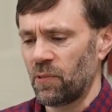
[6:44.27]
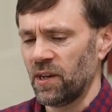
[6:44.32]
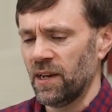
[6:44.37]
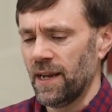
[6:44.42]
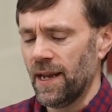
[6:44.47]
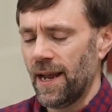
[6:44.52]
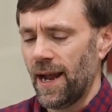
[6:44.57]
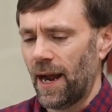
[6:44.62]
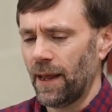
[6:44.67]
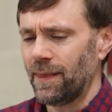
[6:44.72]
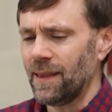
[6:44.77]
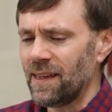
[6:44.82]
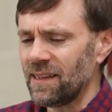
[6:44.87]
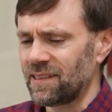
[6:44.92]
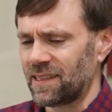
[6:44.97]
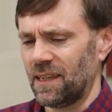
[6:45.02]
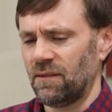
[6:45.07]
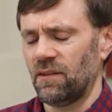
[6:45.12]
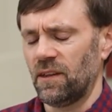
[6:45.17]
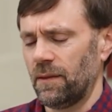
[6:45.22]
But I think
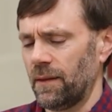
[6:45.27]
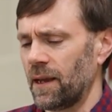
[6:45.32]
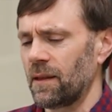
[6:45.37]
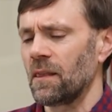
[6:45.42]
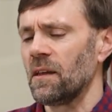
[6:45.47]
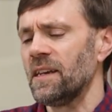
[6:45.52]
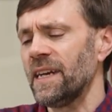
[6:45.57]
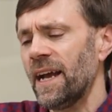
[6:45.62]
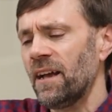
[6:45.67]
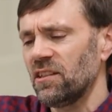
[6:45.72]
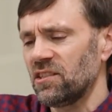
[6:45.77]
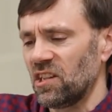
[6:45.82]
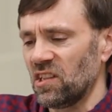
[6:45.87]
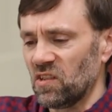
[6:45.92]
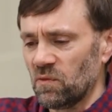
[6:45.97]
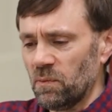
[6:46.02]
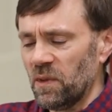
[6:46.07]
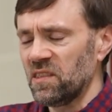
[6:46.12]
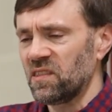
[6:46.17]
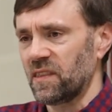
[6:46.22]
it's even like the
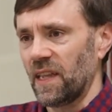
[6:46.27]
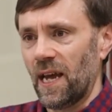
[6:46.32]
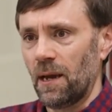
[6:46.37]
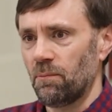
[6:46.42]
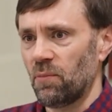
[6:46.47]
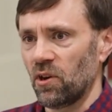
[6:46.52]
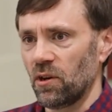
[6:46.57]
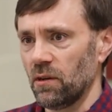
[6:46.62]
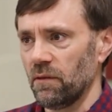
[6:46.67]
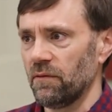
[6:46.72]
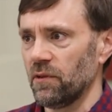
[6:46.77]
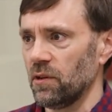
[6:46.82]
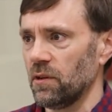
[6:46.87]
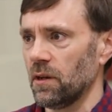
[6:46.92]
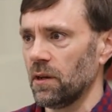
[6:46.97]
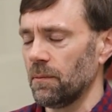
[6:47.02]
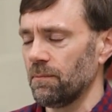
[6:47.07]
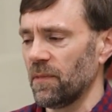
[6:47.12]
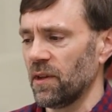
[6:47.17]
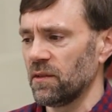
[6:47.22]
analogies miss that part of
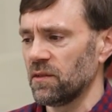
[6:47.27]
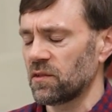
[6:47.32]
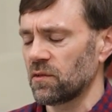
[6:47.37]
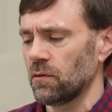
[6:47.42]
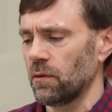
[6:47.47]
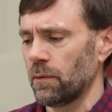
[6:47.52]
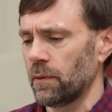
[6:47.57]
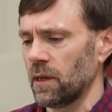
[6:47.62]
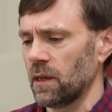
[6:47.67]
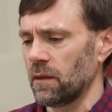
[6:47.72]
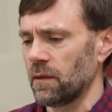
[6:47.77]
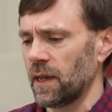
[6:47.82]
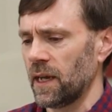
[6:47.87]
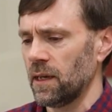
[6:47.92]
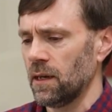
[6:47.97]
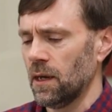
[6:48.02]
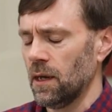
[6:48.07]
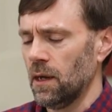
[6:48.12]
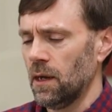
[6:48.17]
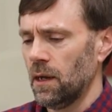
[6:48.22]
it, sort of thing,
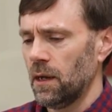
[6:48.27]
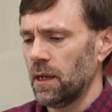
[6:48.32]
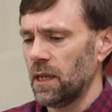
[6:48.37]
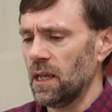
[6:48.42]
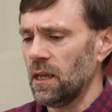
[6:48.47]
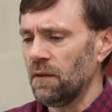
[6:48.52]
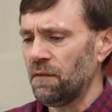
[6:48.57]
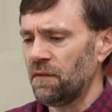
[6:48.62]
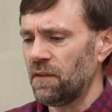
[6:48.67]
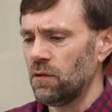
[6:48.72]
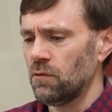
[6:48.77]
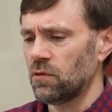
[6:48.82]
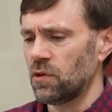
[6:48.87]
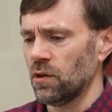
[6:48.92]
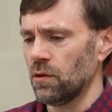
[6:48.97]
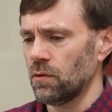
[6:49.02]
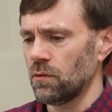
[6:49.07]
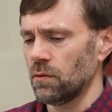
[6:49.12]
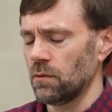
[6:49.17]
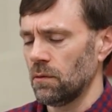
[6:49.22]
that if you
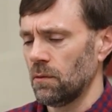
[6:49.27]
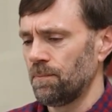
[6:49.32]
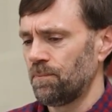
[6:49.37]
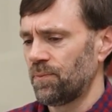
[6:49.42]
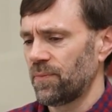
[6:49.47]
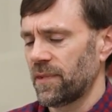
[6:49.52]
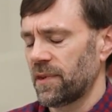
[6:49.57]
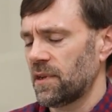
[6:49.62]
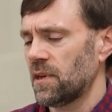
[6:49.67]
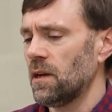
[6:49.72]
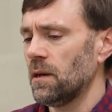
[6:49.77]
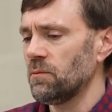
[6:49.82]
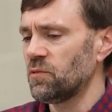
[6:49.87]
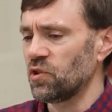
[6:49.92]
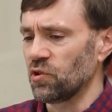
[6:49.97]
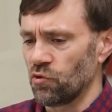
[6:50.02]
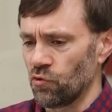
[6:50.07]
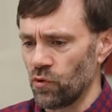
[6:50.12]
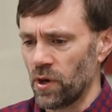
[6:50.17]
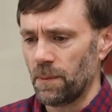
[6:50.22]
don't come
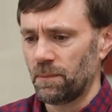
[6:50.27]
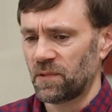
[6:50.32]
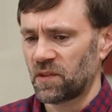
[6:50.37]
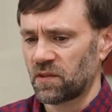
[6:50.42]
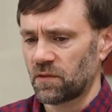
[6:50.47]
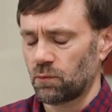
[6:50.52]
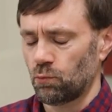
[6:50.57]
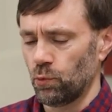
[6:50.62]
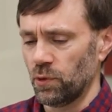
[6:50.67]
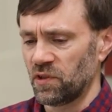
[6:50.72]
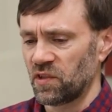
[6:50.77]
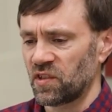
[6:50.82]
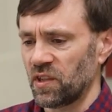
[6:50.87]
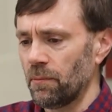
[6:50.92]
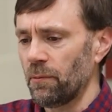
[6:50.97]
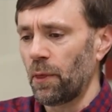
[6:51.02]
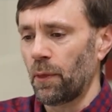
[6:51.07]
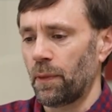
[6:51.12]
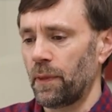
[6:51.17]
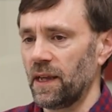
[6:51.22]
to grips with
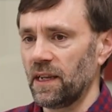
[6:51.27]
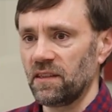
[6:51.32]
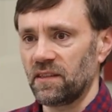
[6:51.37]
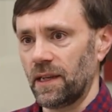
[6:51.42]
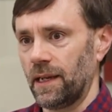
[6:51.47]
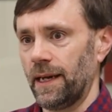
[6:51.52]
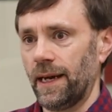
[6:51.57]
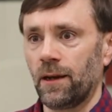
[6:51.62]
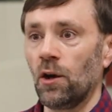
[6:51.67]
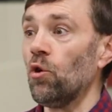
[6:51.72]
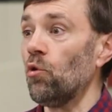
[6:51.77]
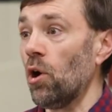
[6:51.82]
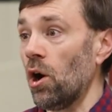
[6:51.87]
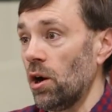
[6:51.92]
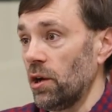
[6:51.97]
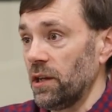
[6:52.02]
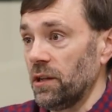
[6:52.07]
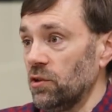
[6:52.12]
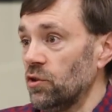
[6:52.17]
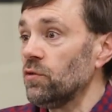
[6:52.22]
some of the things that go
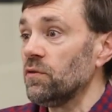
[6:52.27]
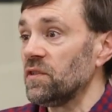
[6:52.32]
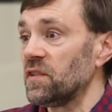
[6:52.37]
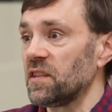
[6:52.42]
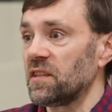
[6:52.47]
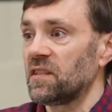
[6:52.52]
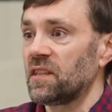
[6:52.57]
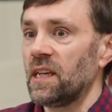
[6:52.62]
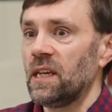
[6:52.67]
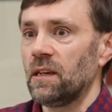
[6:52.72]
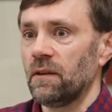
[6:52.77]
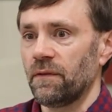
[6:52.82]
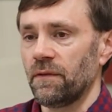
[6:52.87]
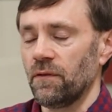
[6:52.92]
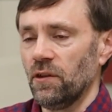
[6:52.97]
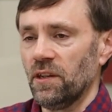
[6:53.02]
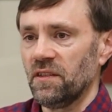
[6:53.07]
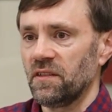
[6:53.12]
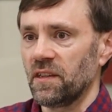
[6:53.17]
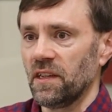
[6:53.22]
on in 216,
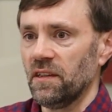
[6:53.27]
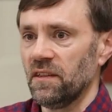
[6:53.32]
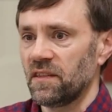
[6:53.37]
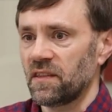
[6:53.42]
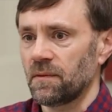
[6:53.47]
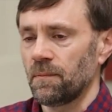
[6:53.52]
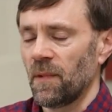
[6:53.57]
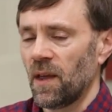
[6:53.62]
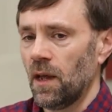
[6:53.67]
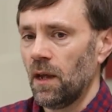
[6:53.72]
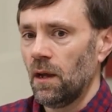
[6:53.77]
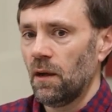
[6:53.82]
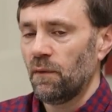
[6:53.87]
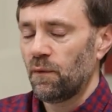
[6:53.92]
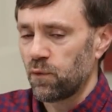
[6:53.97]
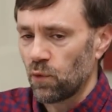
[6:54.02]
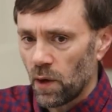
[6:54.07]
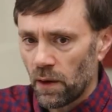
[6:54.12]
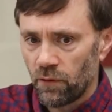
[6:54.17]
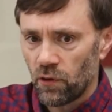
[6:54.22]
for instance,
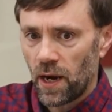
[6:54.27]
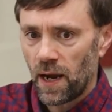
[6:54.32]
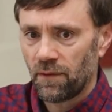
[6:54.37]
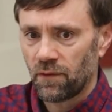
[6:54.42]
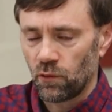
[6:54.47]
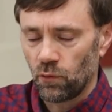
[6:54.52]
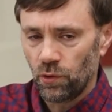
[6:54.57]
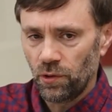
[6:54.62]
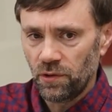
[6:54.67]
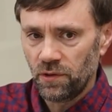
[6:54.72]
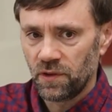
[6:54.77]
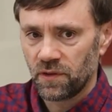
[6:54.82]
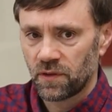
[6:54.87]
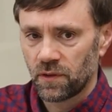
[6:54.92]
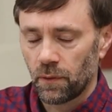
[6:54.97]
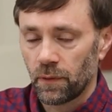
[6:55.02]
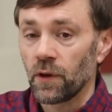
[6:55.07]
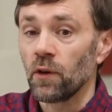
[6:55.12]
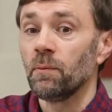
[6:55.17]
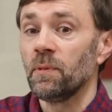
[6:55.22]
forever
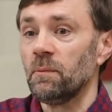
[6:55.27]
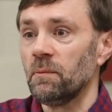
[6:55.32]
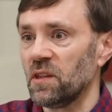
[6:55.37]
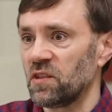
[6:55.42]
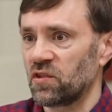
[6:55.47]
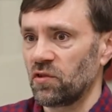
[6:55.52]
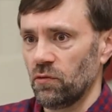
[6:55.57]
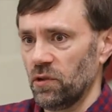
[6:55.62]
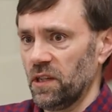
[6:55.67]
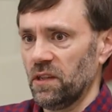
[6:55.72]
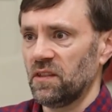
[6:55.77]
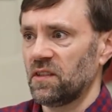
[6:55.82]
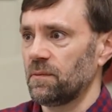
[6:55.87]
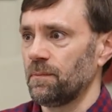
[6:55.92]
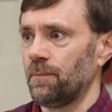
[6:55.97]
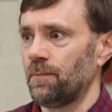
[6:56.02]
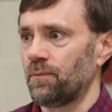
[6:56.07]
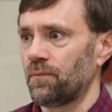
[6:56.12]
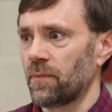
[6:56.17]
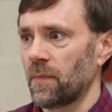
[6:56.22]
afterwards, there'll be mysteries.